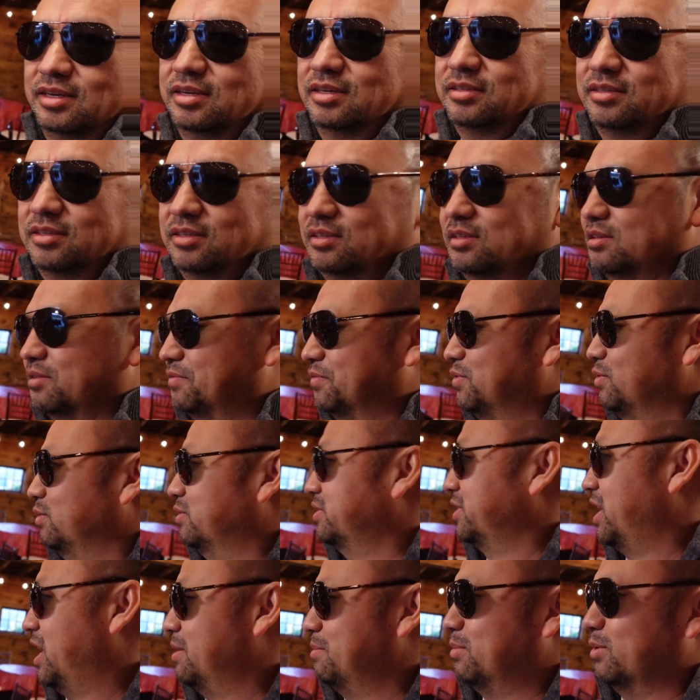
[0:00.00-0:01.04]
just a few
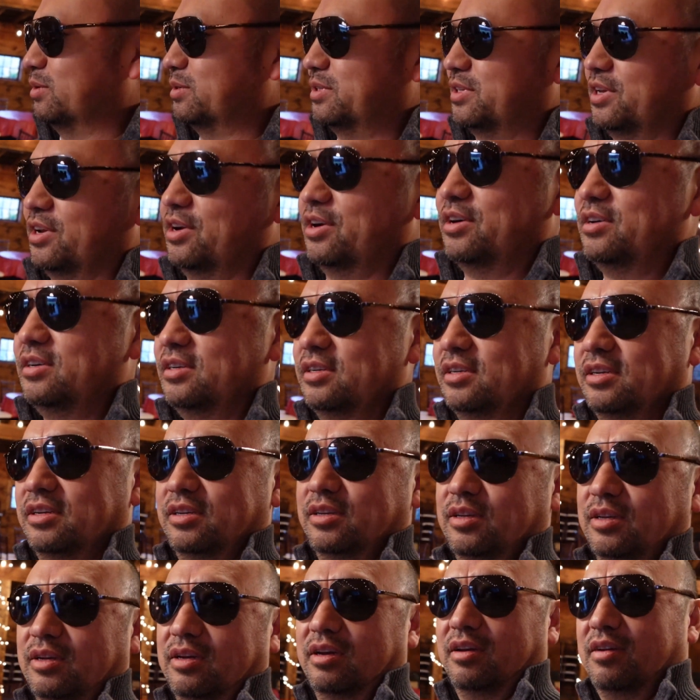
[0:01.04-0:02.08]
tables here.
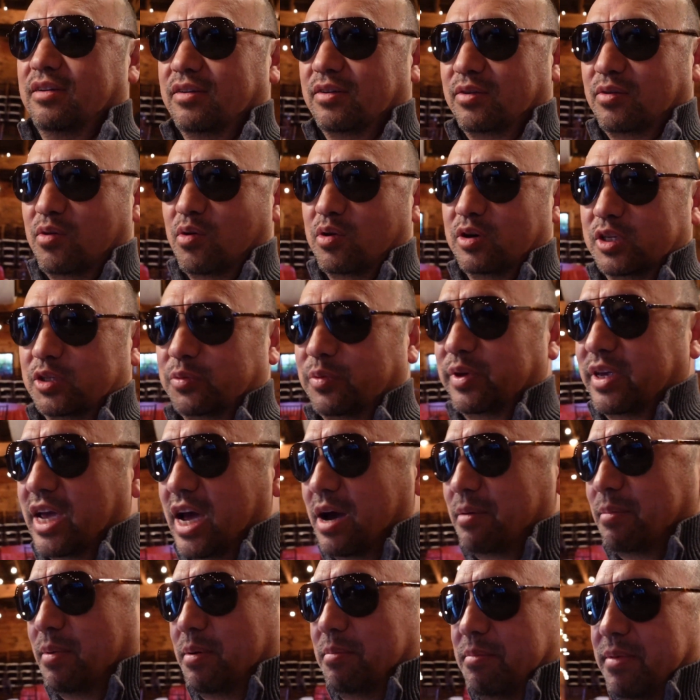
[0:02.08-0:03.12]
Of course, we
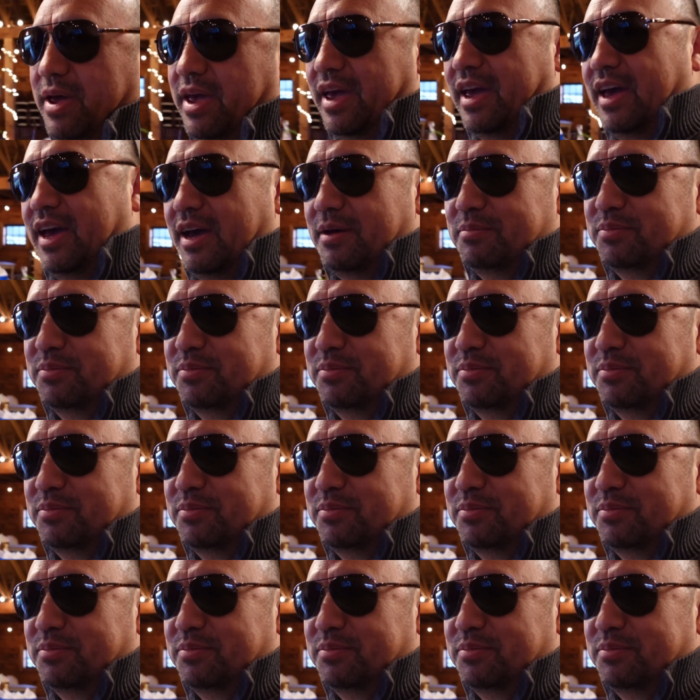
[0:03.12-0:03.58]
got my man